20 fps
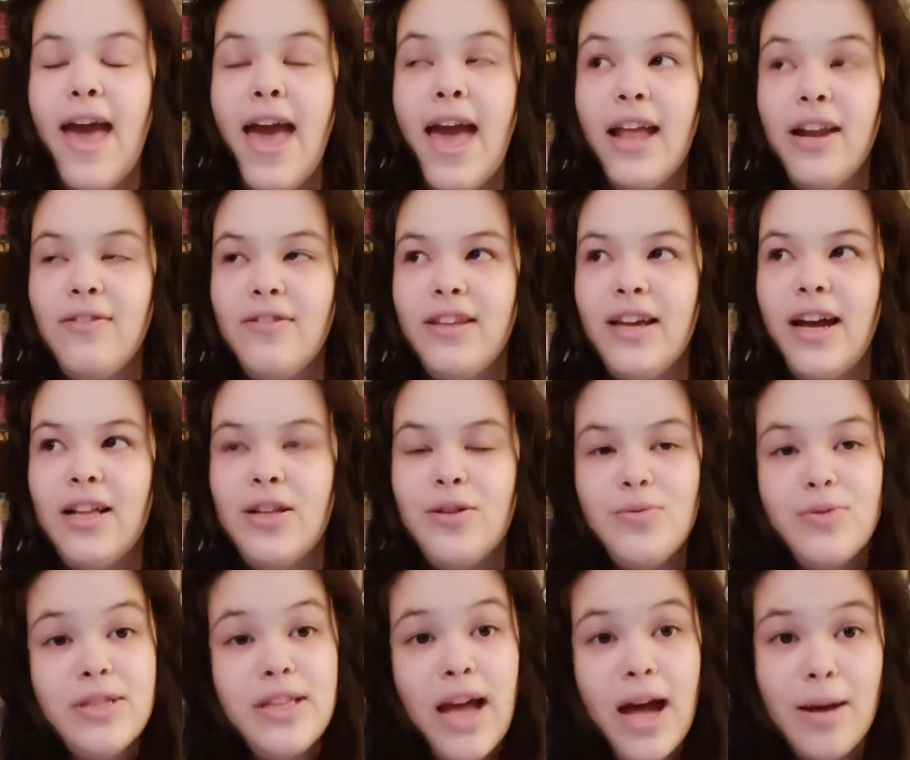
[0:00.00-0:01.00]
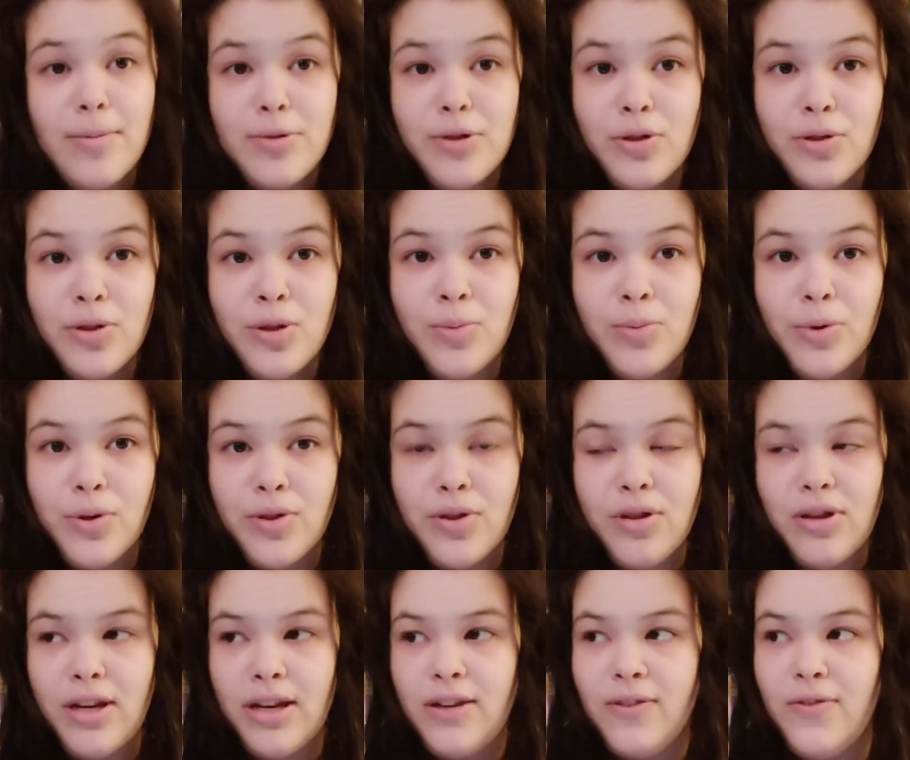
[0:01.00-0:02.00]
Anne of the Island was absolutely
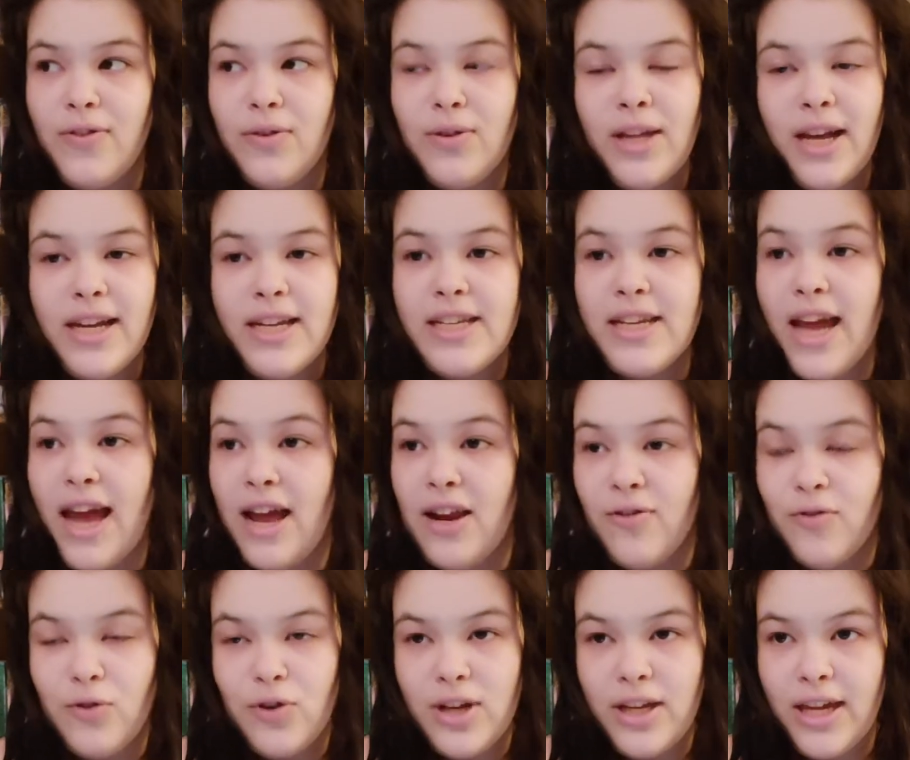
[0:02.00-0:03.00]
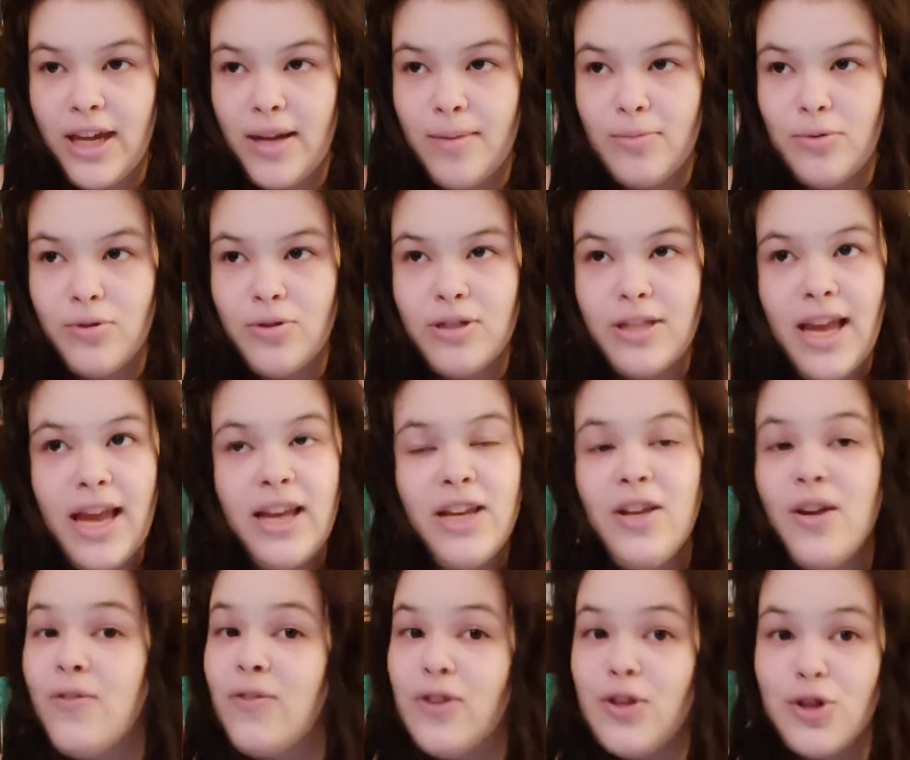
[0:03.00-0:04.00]
worth it, and if you liked Anne of Green Gables,
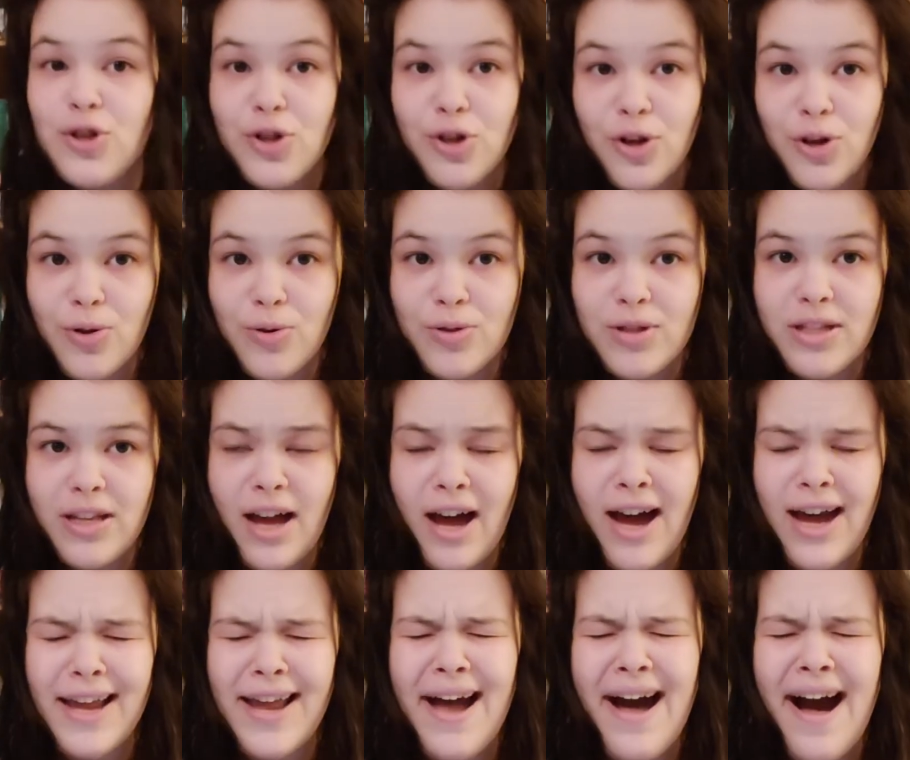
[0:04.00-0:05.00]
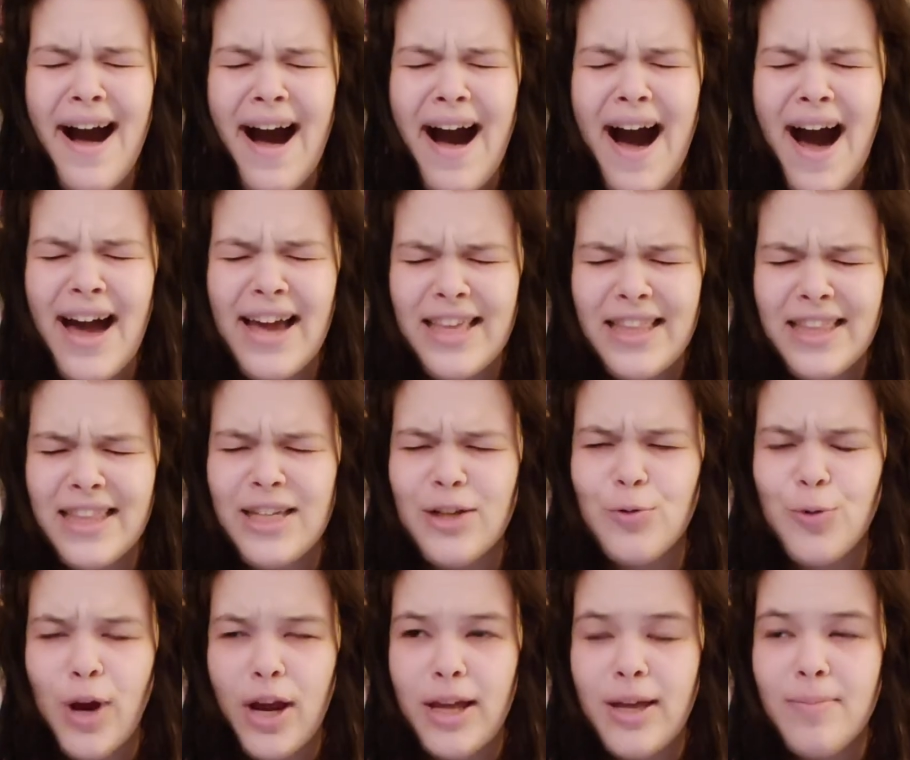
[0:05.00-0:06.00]
any of the shows, I highly
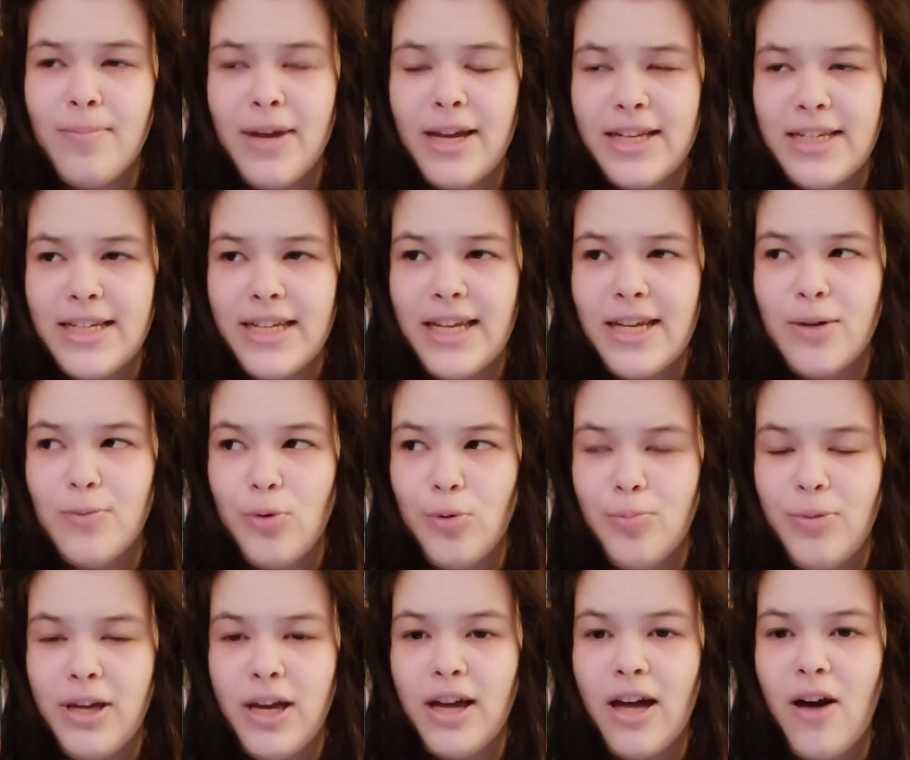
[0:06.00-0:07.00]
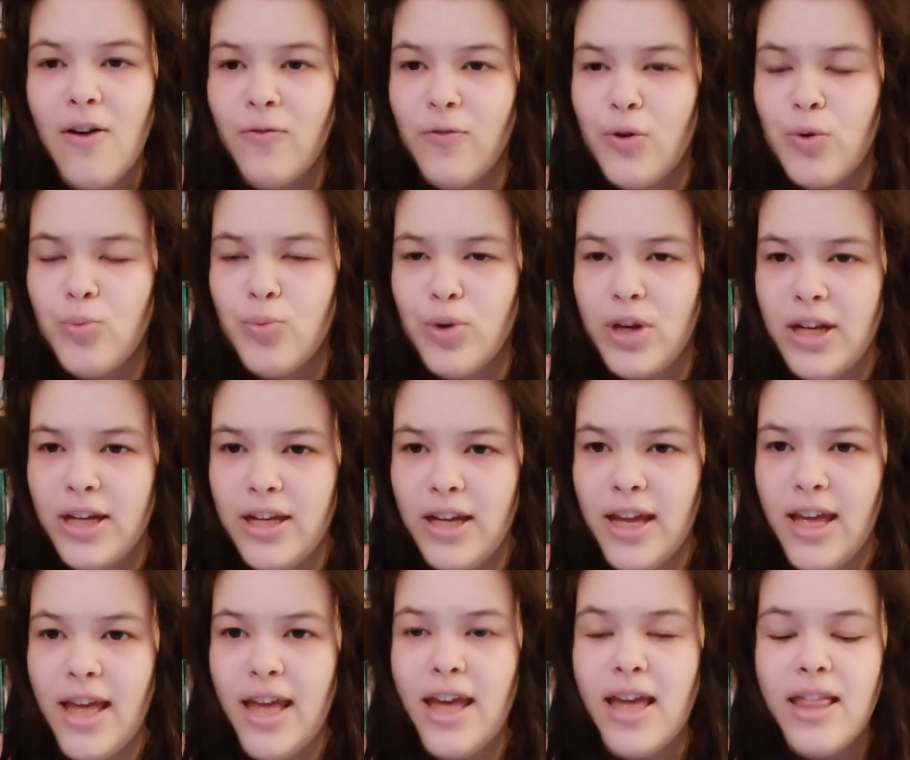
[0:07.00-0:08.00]
recommend it. It will be a comfort read.
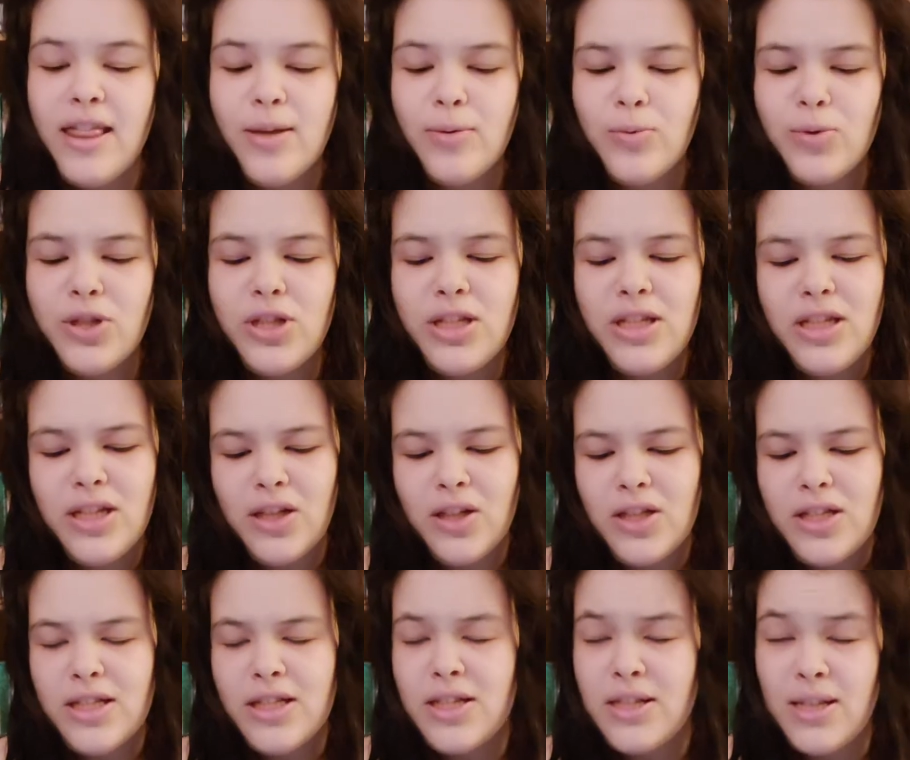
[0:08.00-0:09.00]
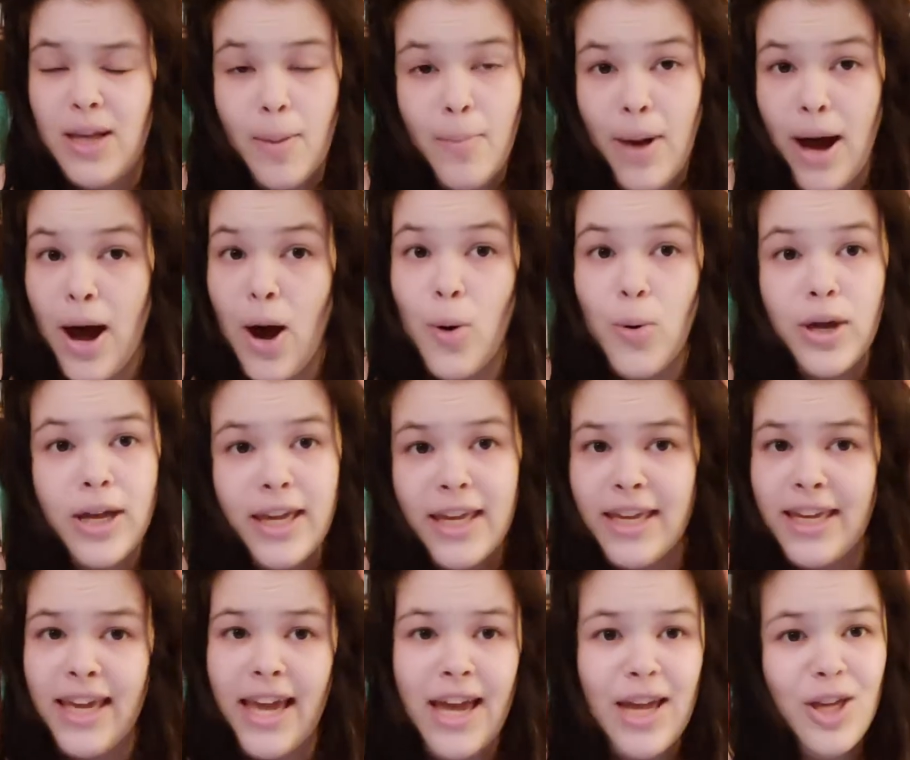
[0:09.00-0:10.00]
It will still somehow
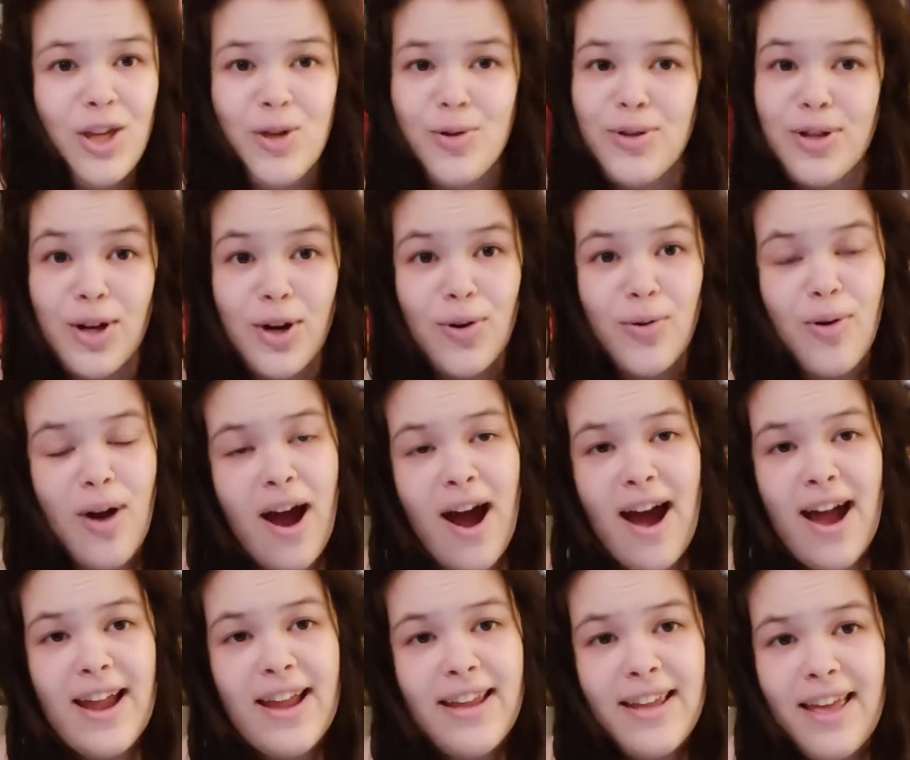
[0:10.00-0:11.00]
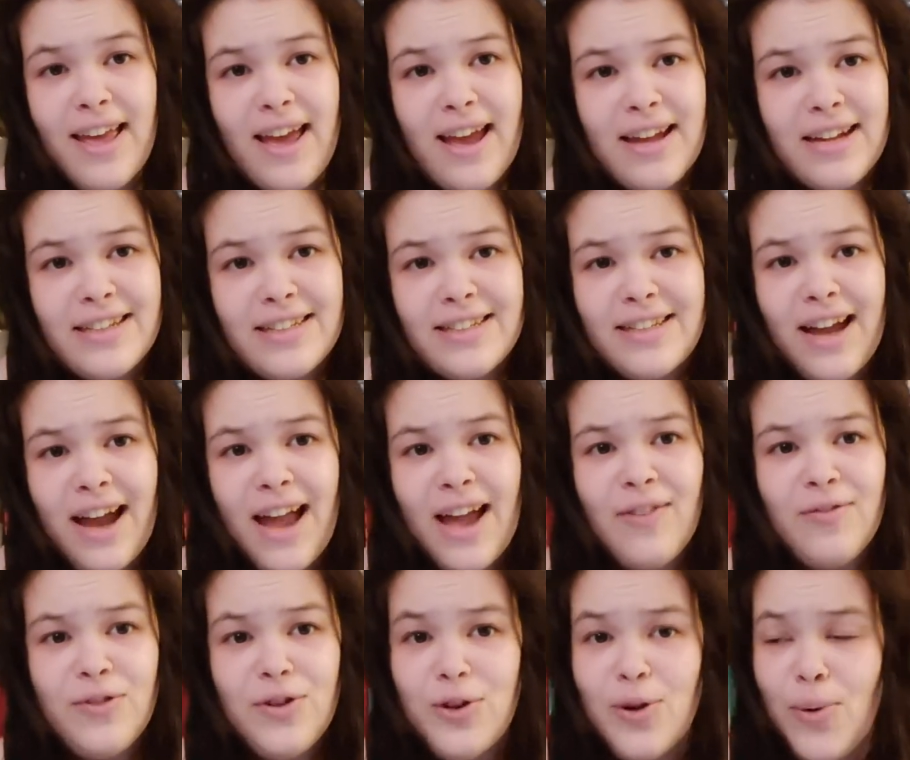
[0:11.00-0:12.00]
get you to cry, and I
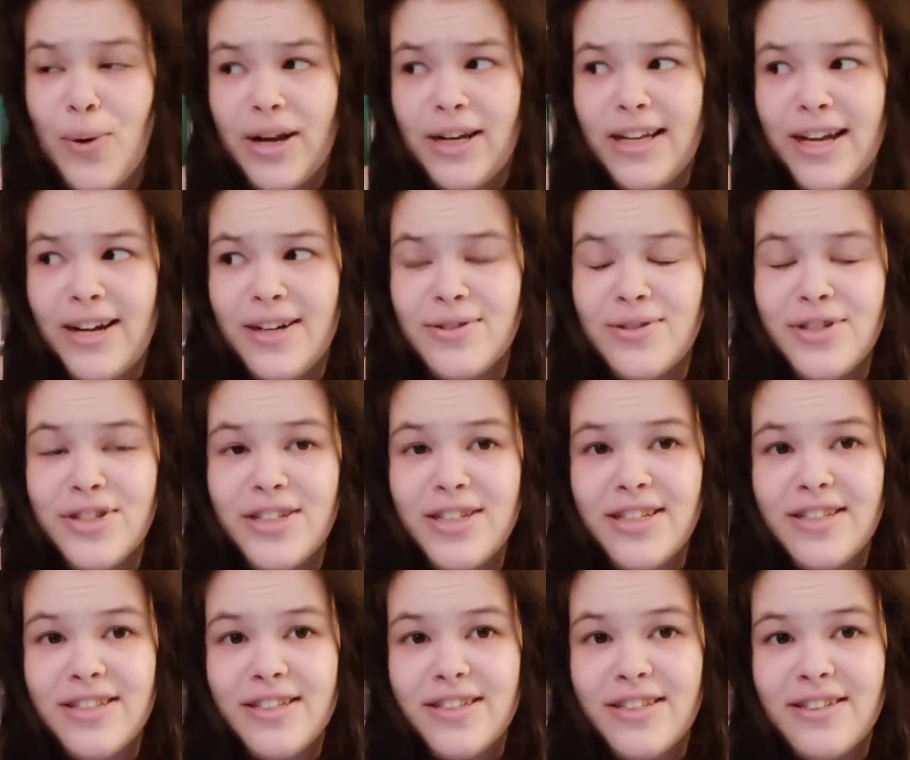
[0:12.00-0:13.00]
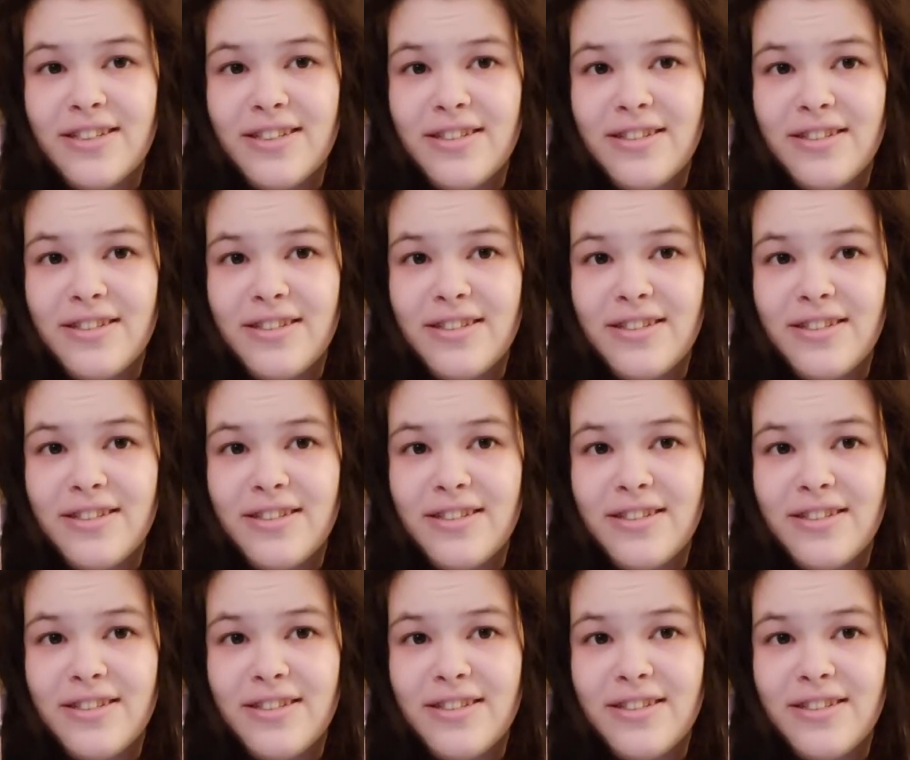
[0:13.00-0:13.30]
have no idea how she does it.